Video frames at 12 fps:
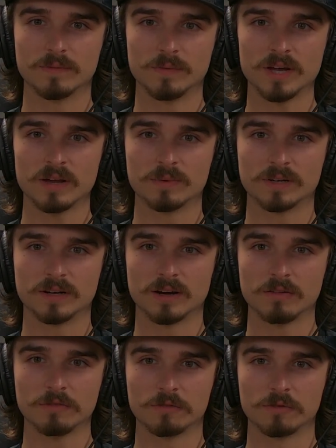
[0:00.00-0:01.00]
We gotta be
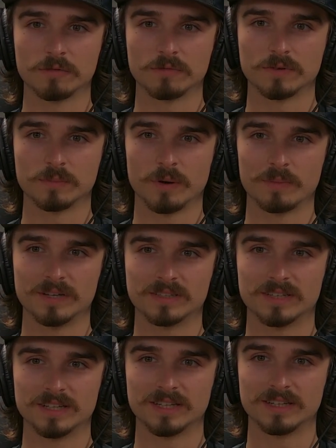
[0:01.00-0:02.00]
careful. It might be a
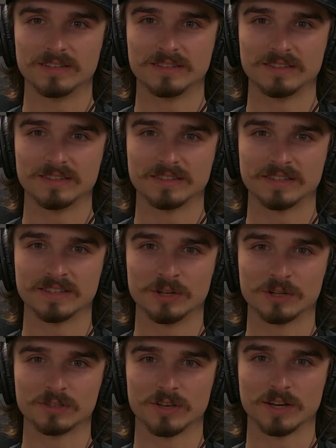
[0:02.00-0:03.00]
titty. It
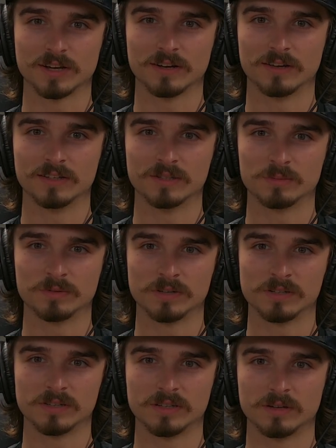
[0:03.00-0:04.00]
looks like this is pretty titty